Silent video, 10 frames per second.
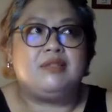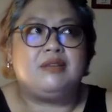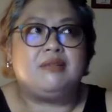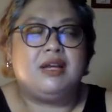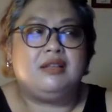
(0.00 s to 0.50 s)

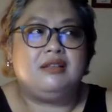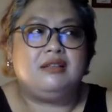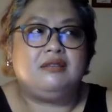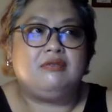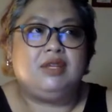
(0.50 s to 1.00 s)
naman
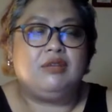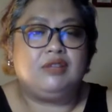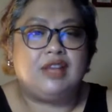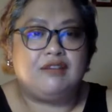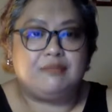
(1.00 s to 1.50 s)
we don't
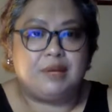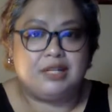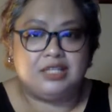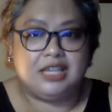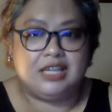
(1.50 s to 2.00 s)
have
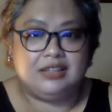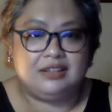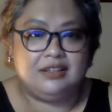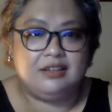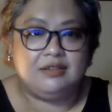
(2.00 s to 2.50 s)
budget
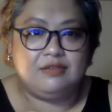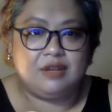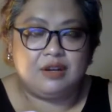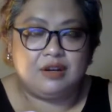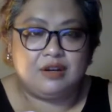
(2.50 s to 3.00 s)

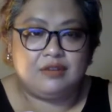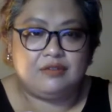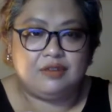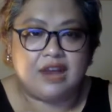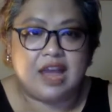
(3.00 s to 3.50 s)
for
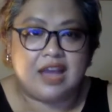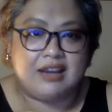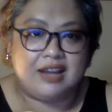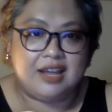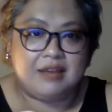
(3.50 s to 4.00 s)

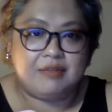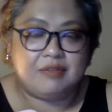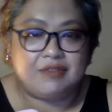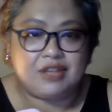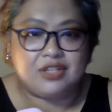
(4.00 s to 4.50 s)
hiring
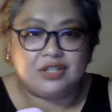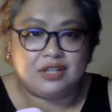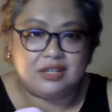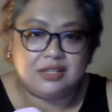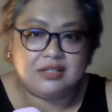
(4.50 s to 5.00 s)

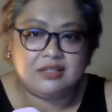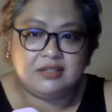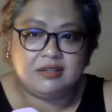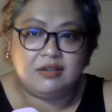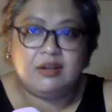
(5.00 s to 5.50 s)
professionals,
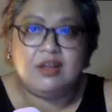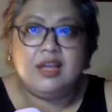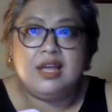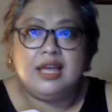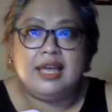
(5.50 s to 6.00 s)
no?
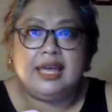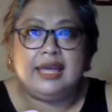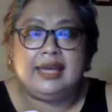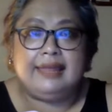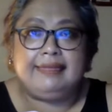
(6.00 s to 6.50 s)

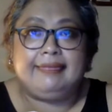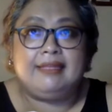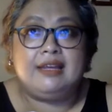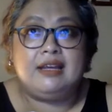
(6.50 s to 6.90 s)
And